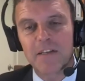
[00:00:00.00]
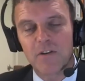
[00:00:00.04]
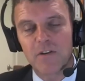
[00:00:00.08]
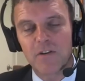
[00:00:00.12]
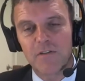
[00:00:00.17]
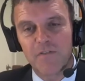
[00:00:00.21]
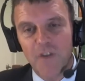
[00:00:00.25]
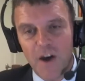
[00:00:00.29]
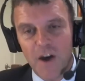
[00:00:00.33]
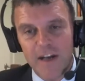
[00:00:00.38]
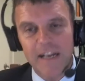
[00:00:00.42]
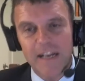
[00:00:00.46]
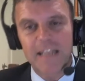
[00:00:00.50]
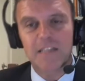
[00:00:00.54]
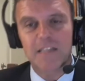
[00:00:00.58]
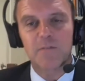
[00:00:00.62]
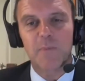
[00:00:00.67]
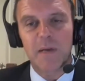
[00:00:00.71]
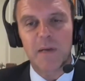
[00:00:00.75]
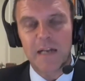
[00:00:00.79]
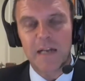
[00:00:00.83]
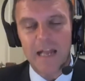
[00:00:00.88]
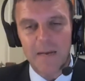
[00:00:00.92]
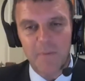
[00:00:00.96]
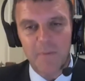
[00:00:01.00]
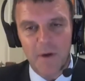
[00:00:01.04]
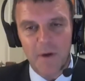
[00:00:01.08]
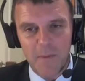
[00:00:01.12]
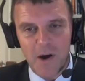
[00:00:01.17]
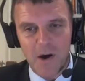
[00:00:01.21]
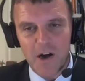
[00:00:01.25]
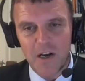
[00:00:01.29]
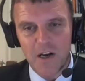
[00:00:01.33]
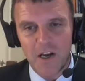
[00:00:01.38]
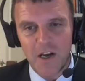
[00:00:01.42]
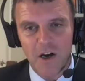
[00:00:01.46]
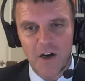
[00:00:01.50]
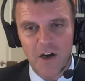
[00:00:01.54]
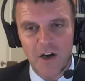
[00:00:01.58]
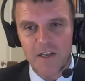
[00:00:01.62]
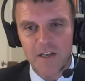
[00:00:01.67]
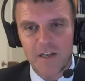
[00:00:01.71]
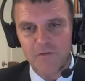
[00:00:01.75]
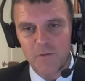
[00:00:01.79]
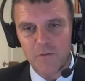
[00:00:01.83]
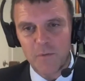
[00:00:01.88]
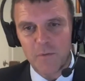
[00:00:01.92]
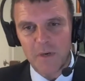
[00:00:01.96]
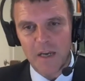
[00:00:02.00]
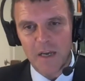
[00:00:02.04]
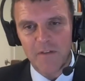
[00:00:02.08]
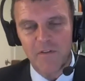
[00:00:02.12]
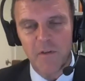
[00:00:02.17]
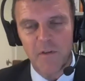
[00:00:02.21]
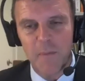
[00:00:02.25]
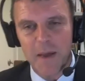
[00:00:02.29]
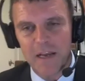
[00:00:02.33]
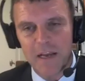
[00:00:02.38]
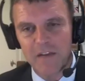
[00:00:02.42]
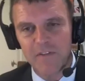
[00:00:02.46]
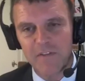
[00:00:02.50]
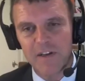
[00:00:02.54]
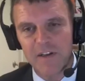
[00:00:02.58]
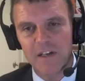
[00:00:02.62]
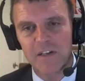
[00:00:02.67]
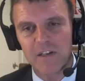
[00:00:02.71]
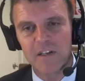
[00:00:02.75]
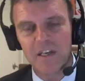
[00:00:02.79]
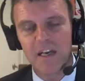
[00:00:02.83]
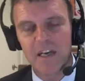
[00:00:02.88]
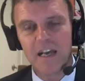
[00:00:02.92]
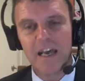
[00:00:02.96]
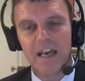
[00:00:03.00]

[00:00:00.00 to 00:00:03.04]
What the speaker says: on finance being led by Mark Carney, former governor of the Bank of England,